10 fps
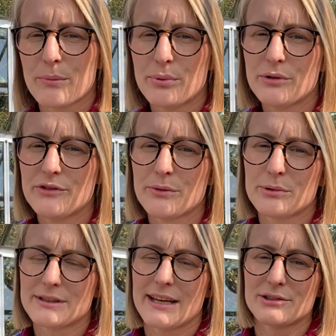put the
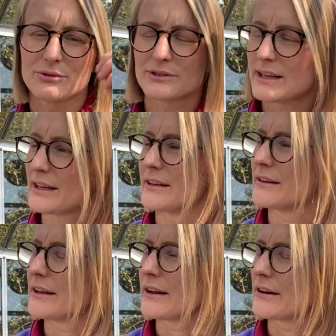potatoes in
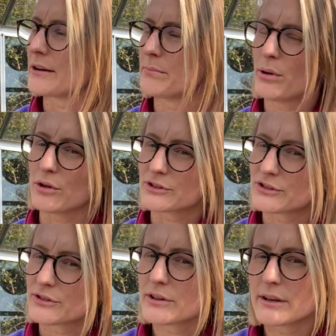their
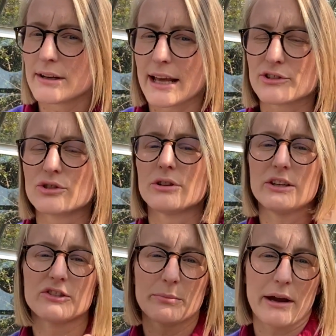pots next to the
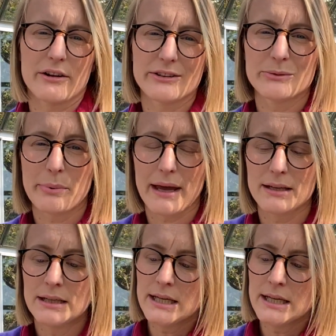asparagus bed.